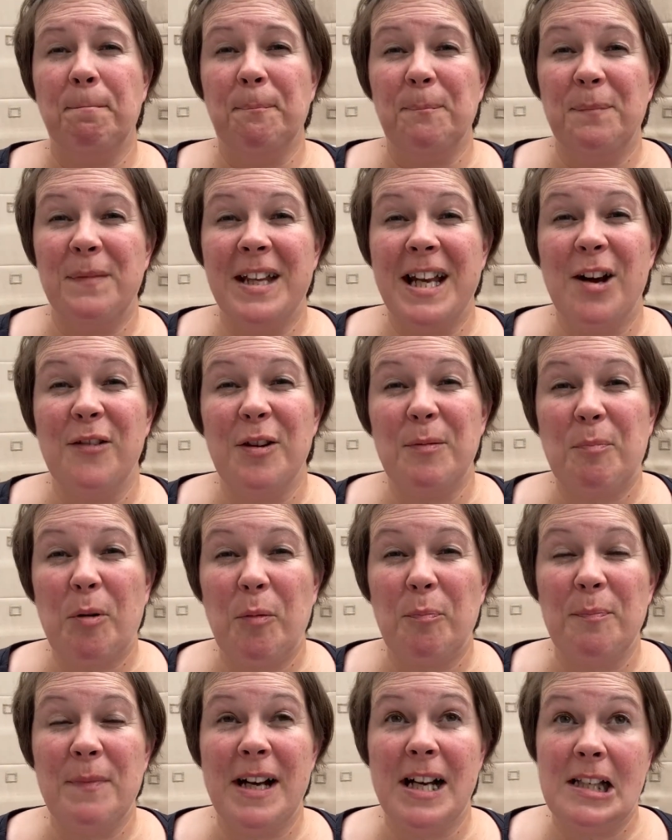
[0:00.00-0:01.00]
the only
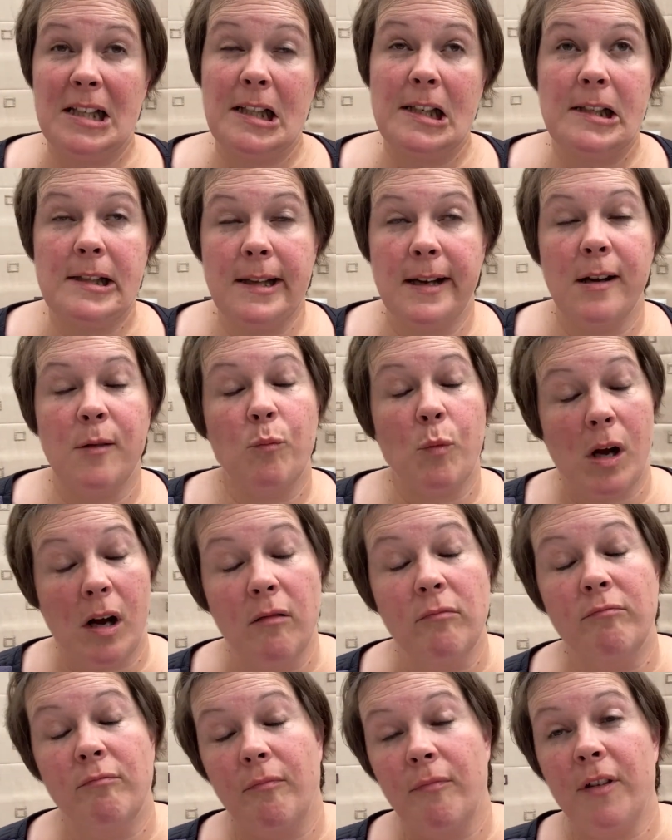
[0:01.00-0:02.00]
problem is that,
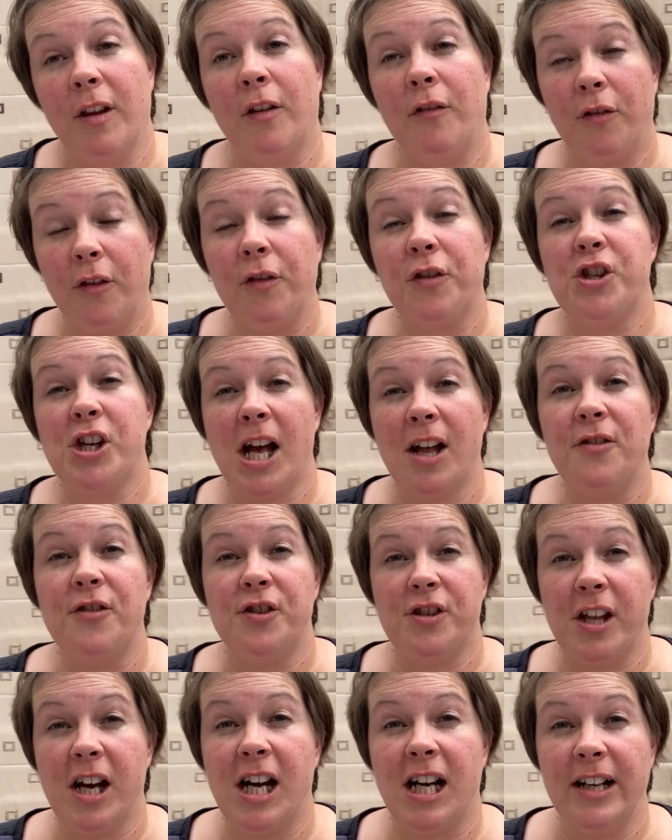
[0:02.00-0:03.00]
well, the challenge
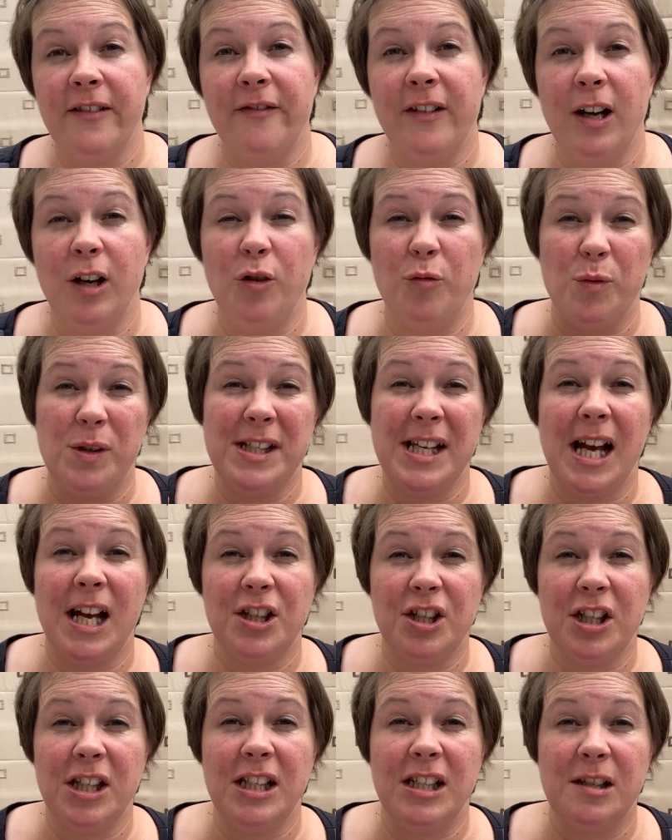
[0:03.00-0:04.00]
that I found was
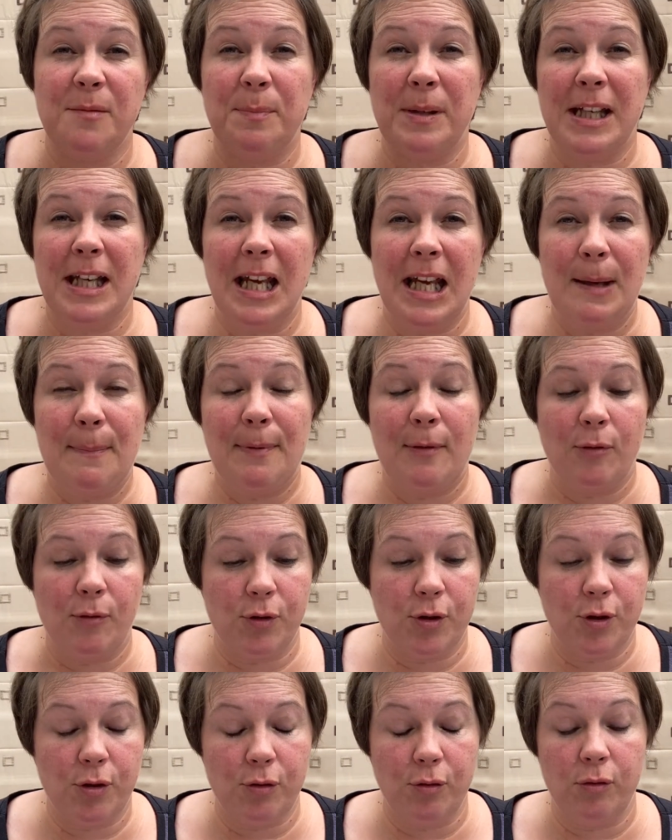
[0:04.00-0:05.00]
actually to be able
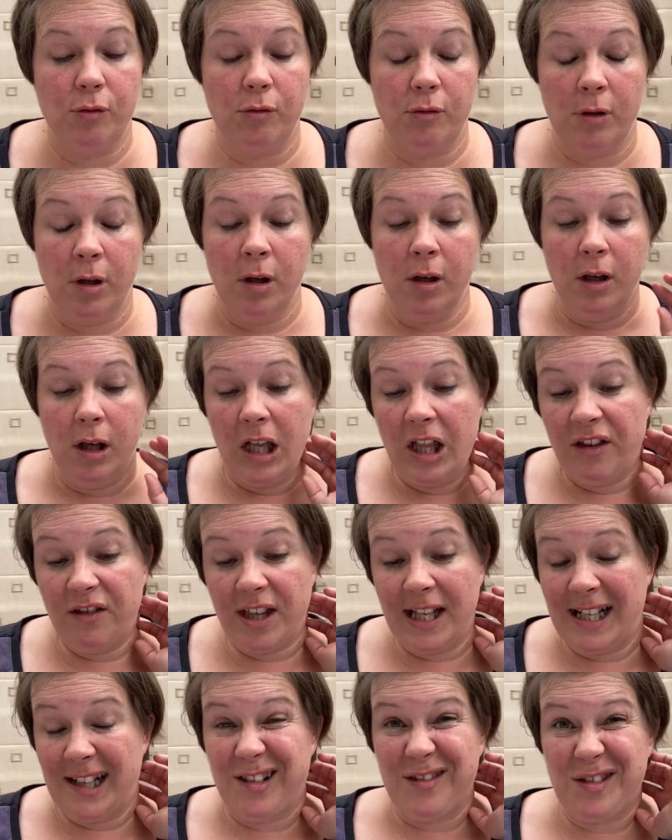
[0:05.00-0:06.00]
to
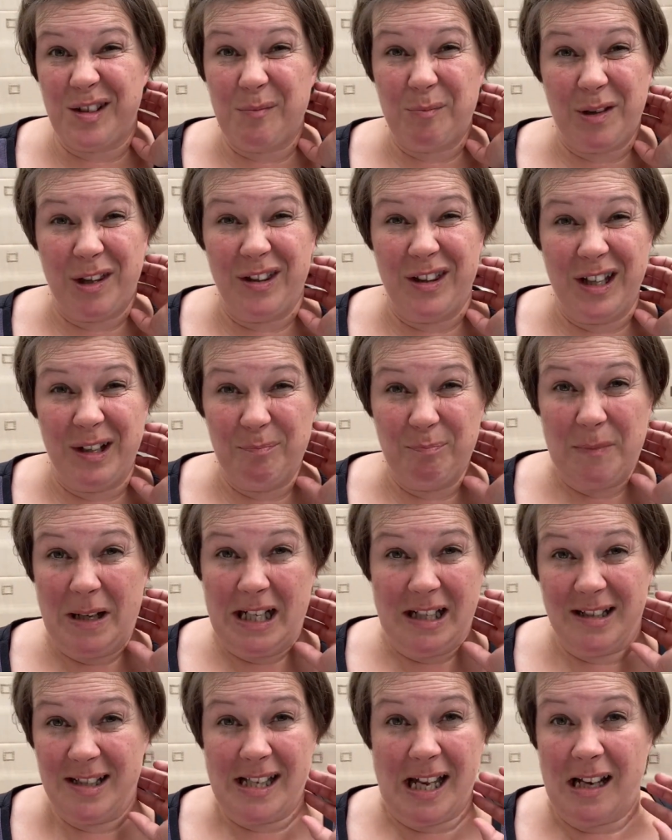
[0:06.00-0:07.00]
think of something that
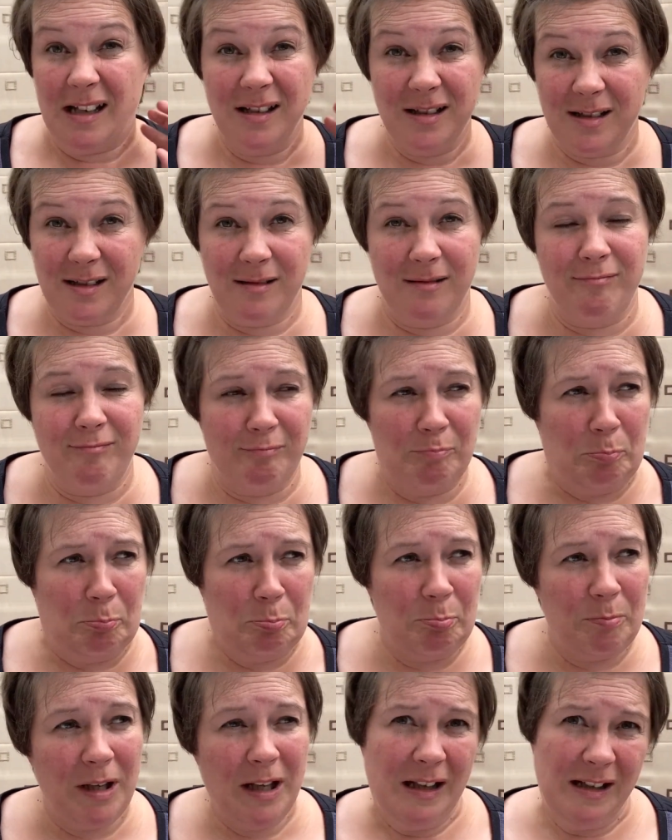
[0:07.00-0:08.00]
made sense.
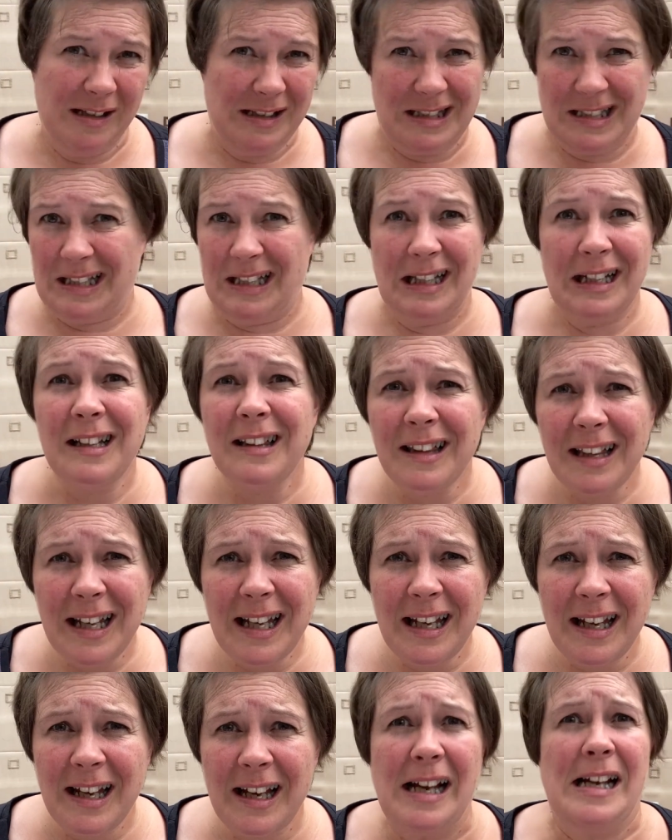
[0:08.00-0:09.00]

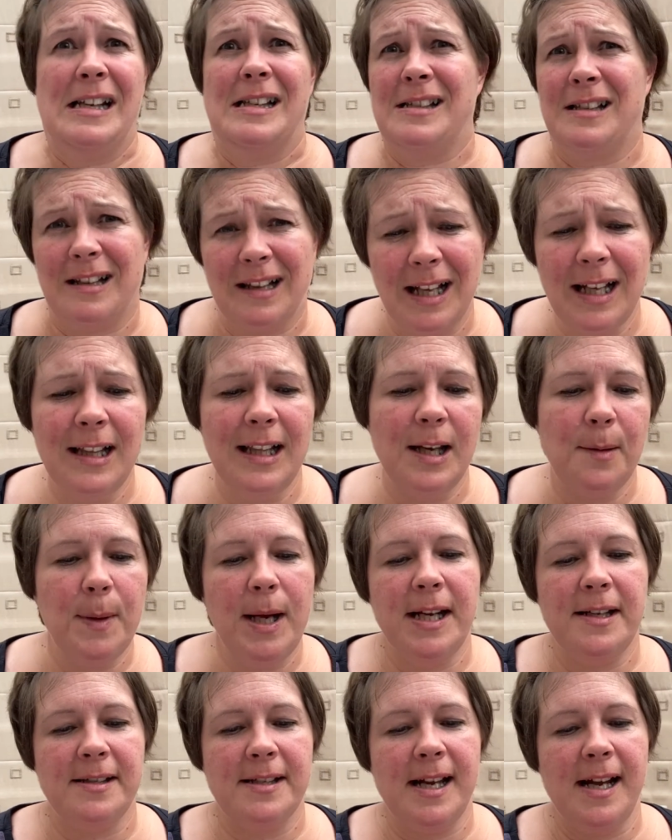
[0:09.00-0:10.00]
slightly
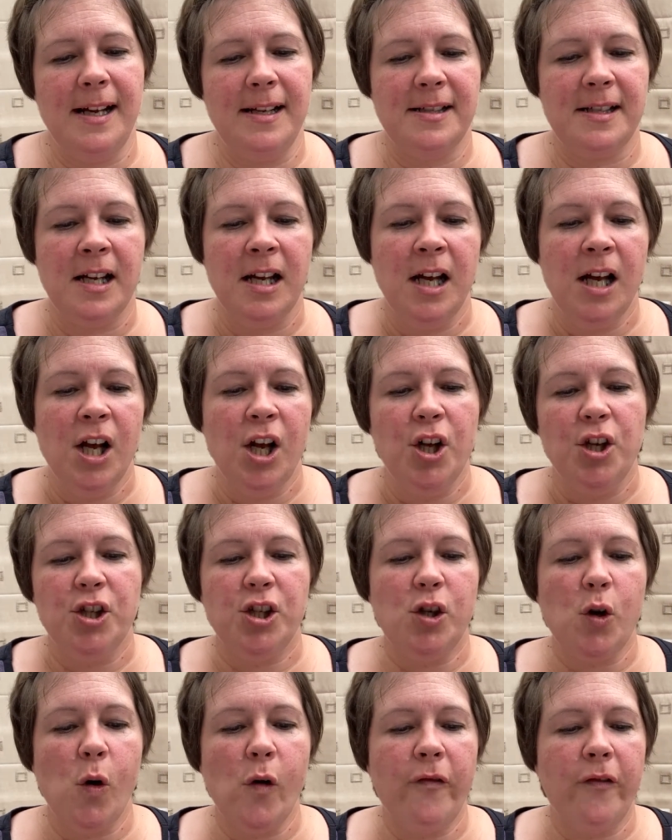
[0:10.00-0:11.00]
made sense.
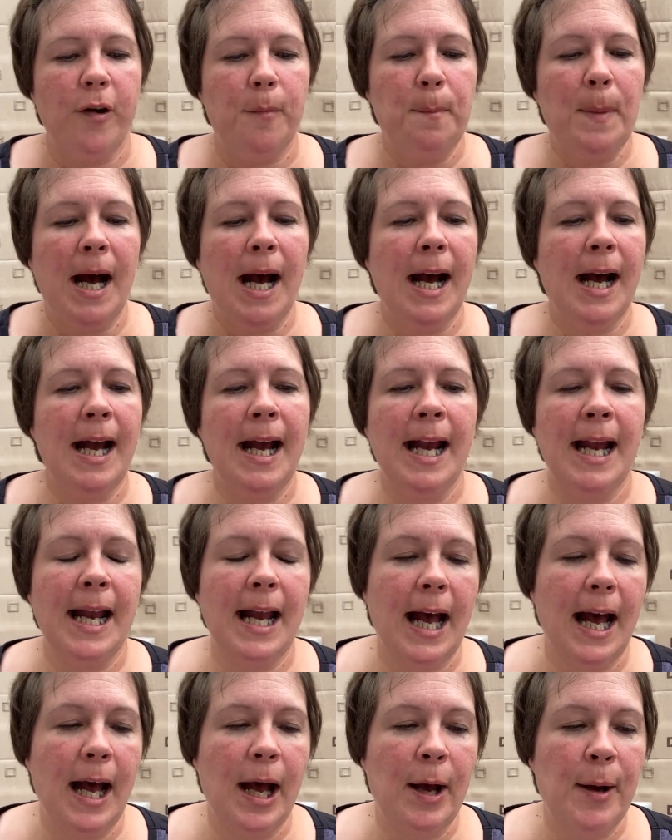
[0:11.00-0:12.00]
So for my
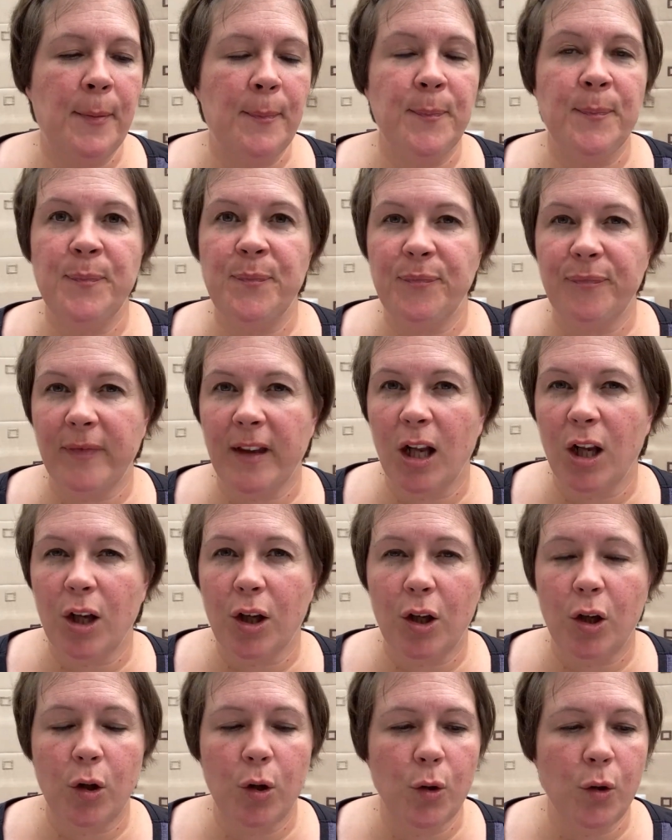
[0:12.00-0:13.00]

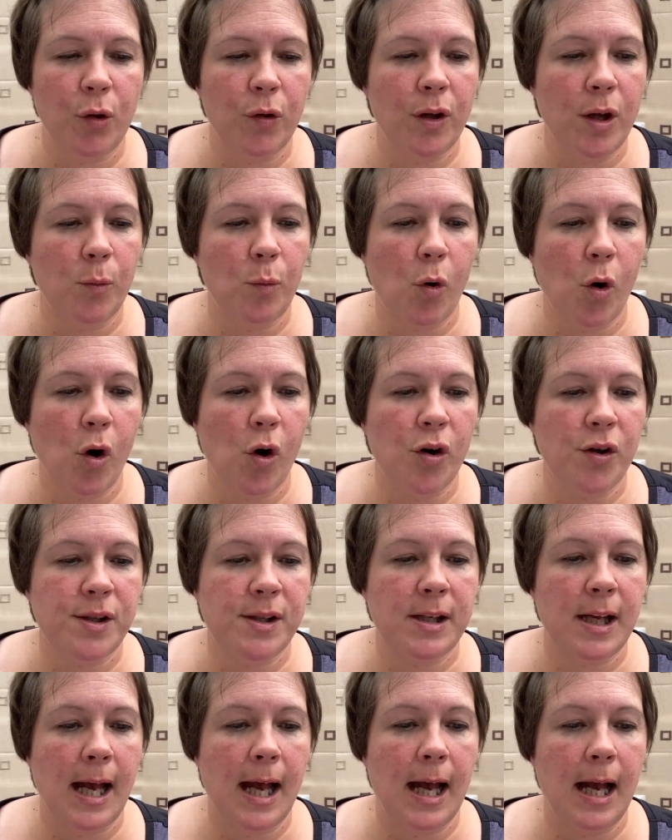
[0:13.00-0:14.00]
clue, that
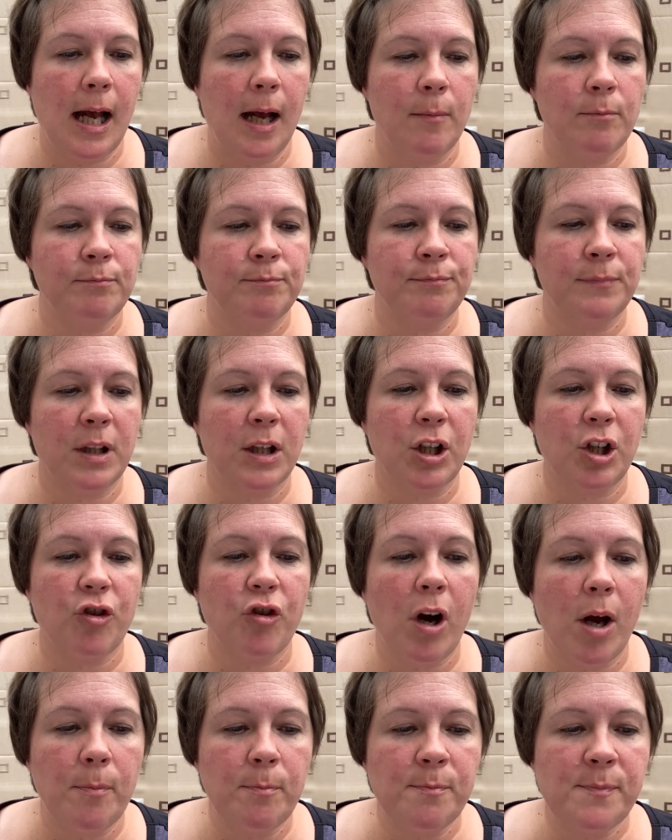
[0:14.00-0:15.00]
was
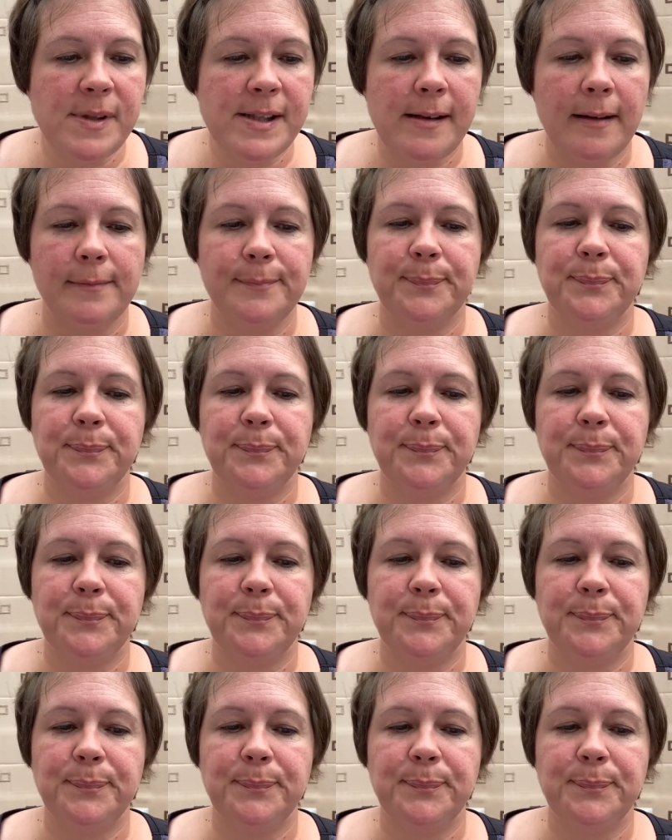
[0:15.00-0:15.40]
crumbs.